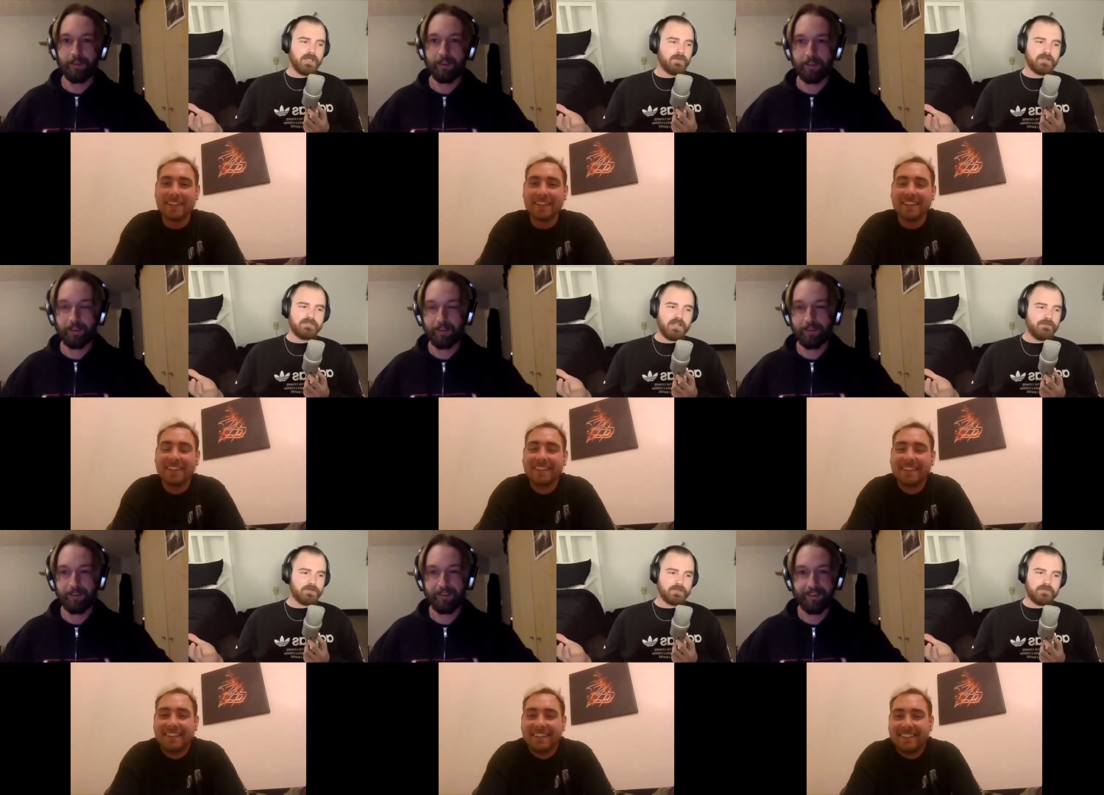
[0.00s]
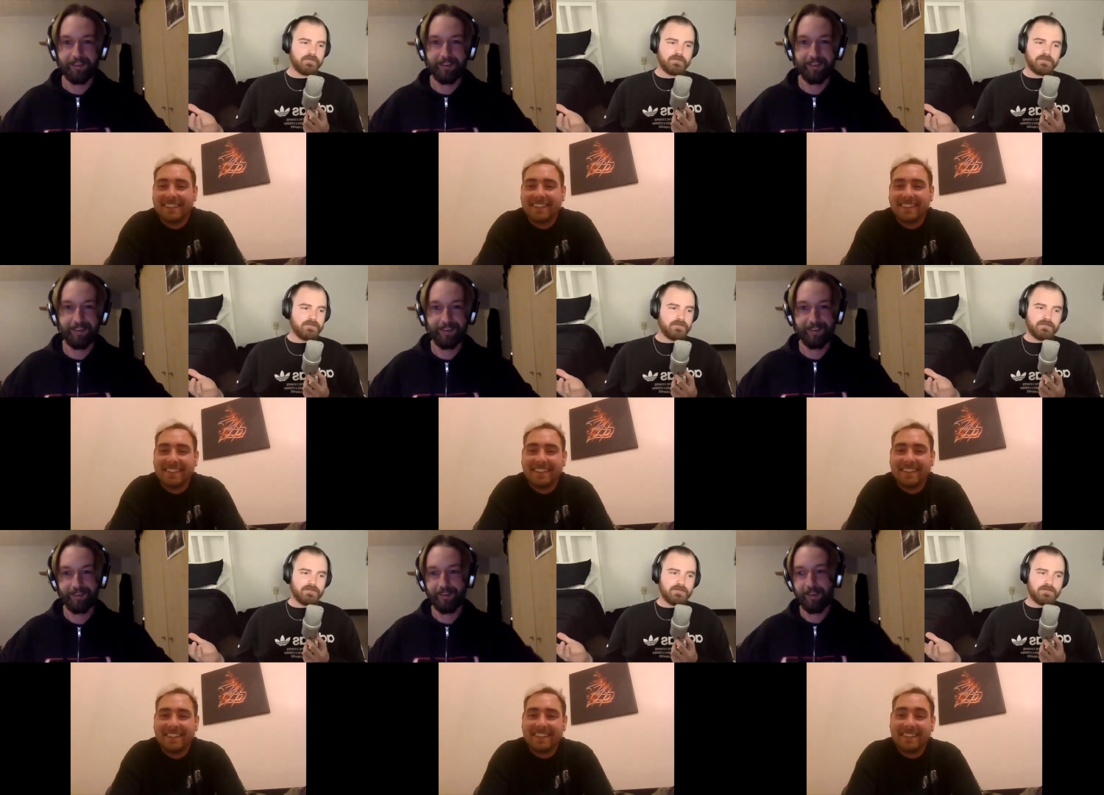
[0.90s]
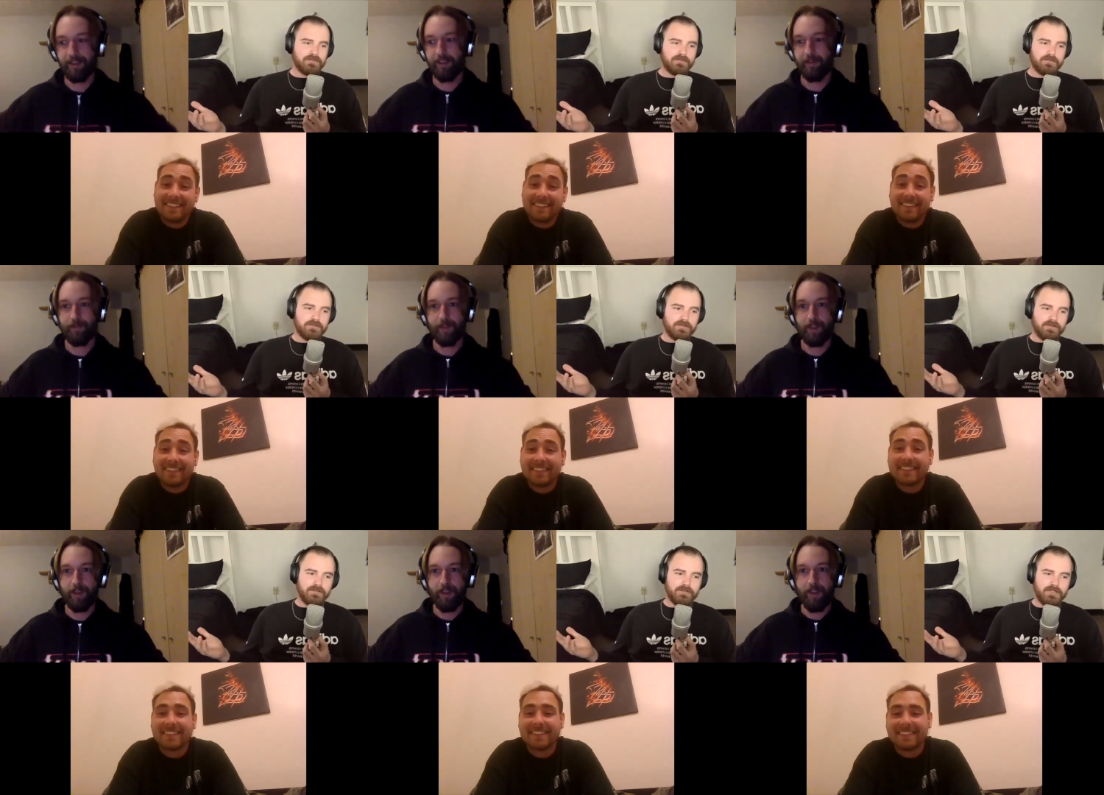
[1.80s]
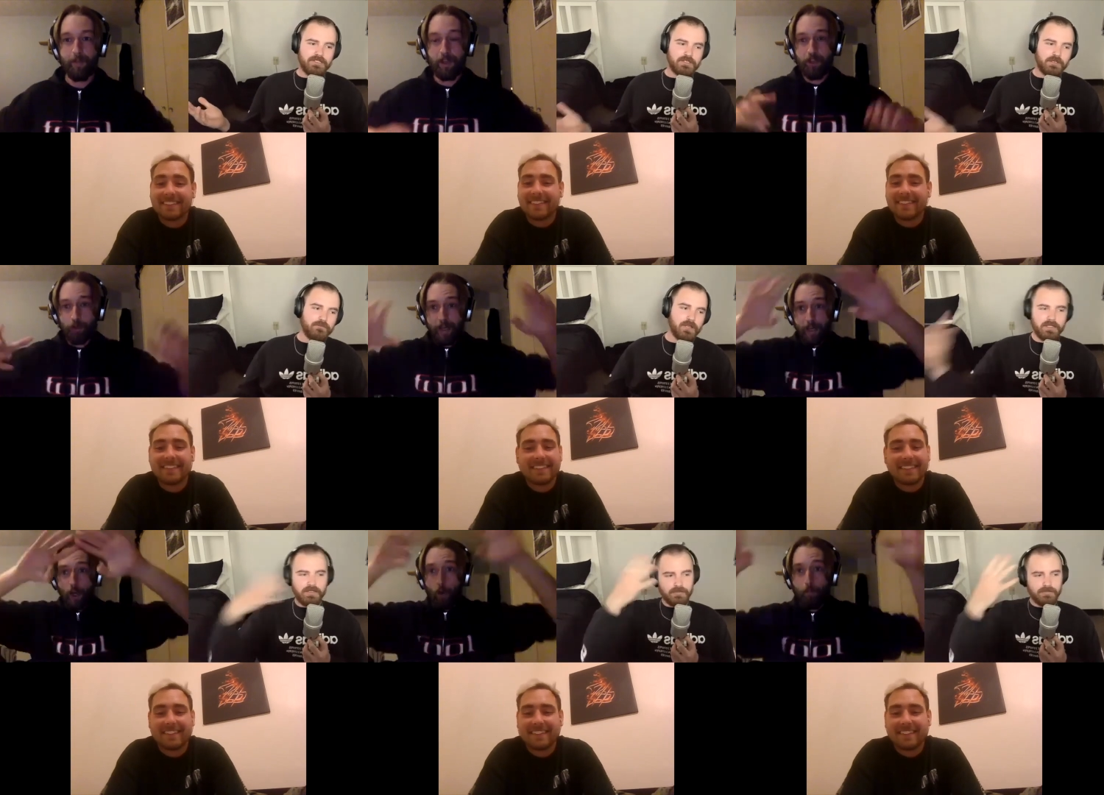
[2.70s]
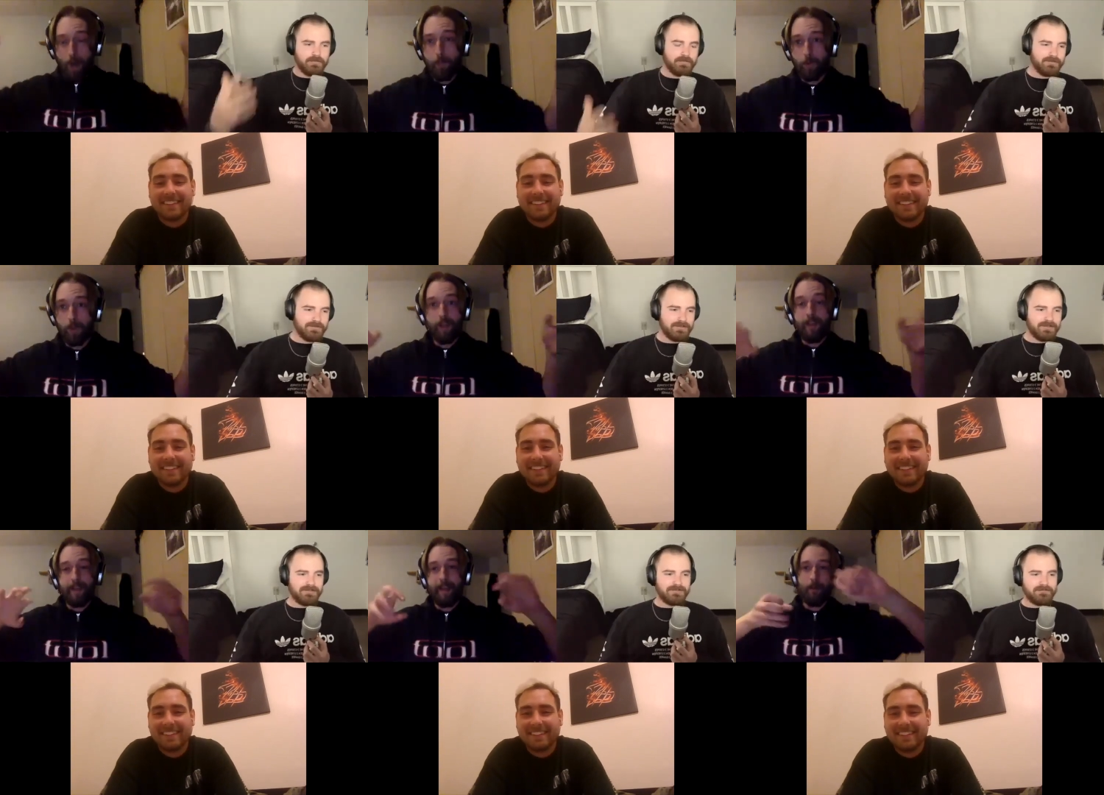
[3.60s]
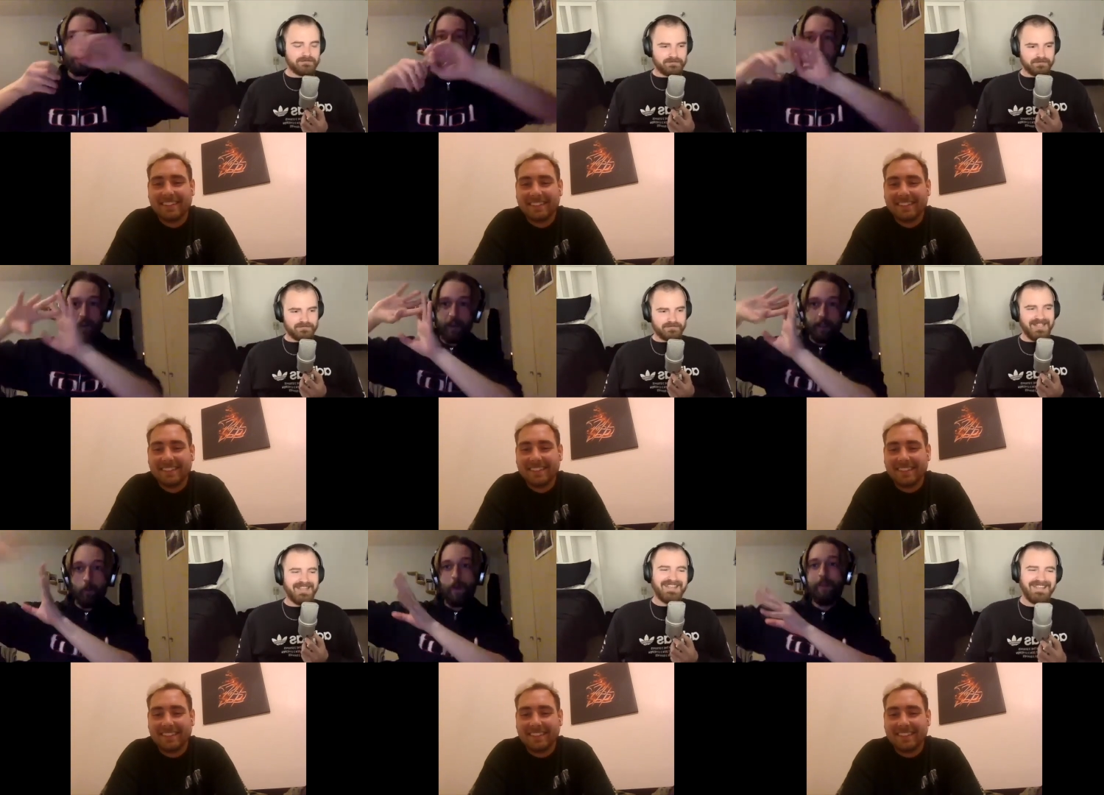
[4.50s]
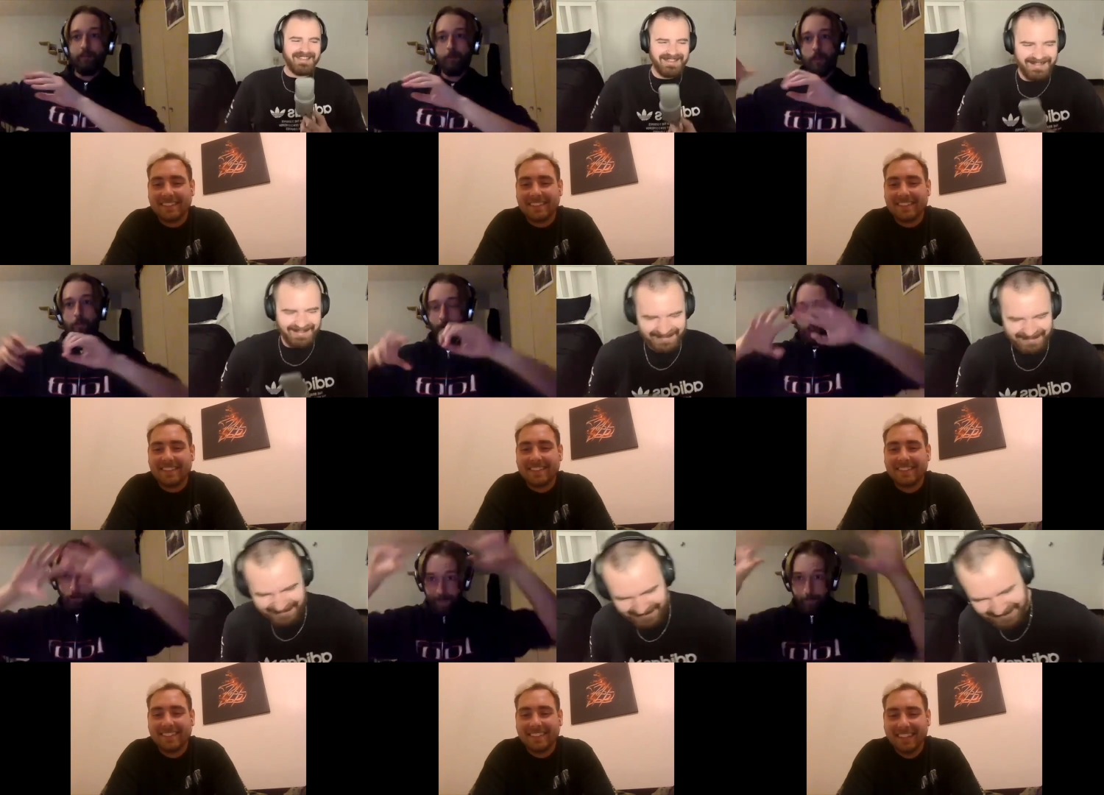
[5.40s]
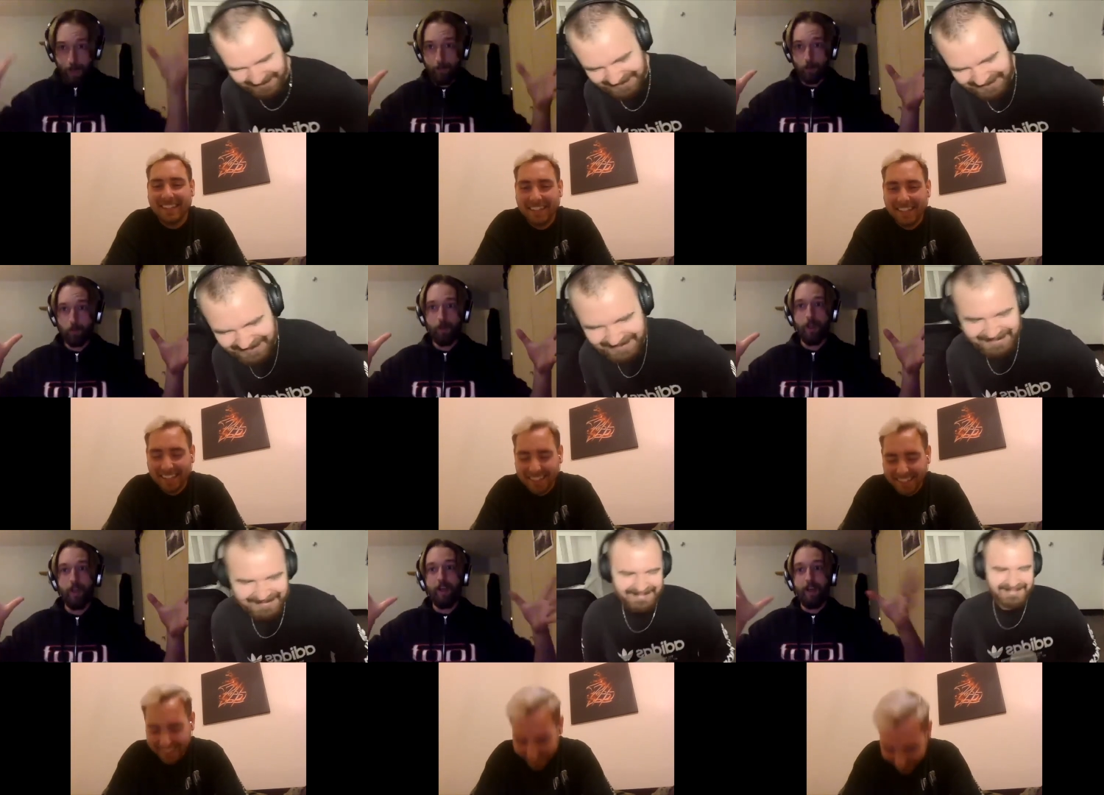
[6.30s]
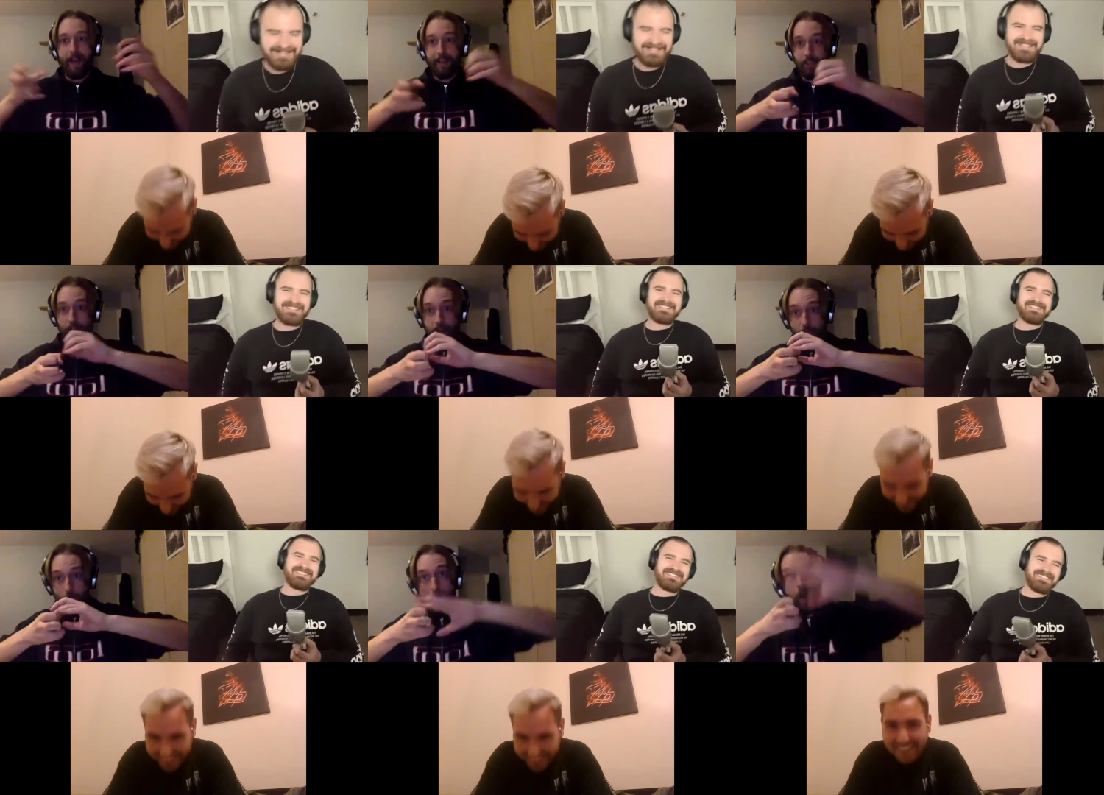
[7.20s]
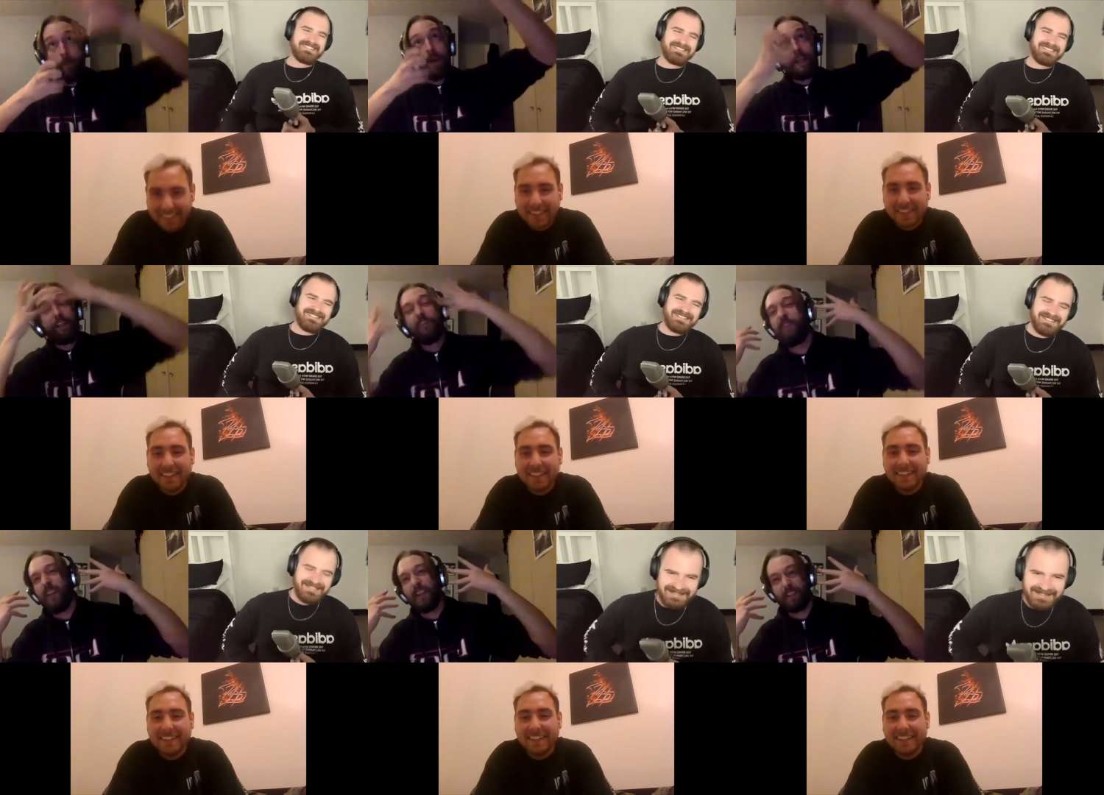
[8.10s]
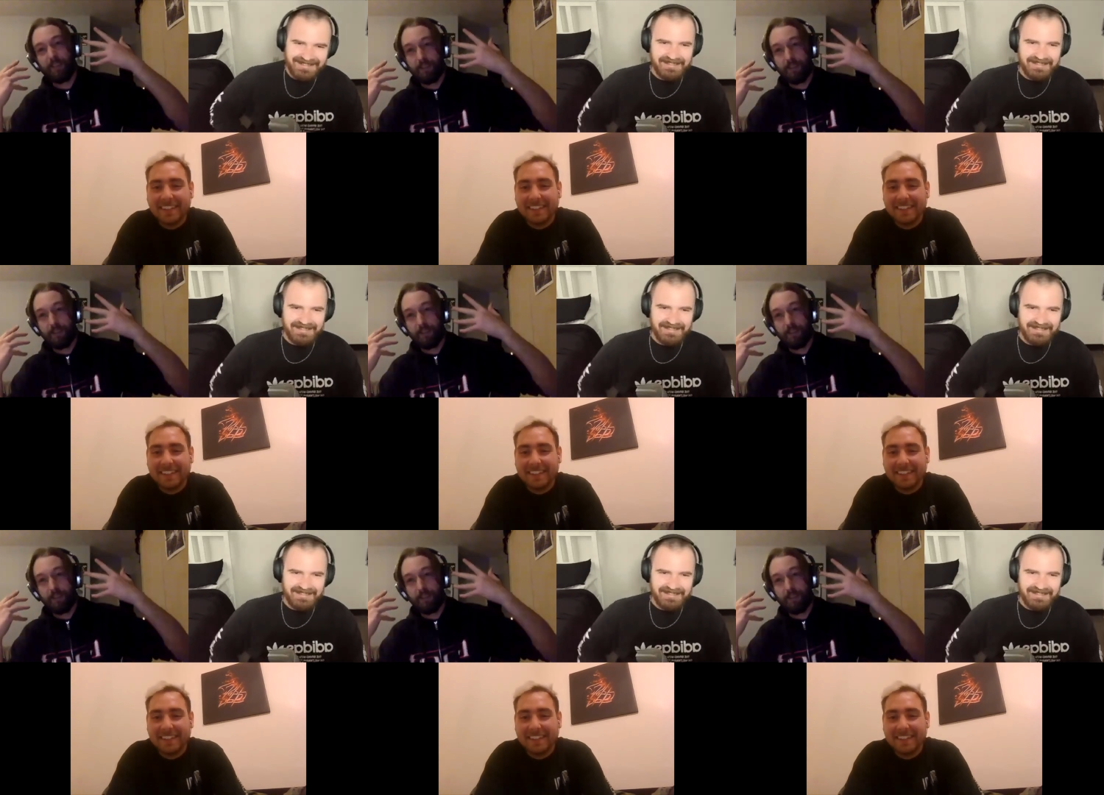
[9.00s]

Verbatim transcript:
Speaker 1: What's the difference? Yeah. It because you're in an old
Speaker 2: bubble. Yeah, it would go flying away from you, but you're in a bubble, and it's just going to go up and in your face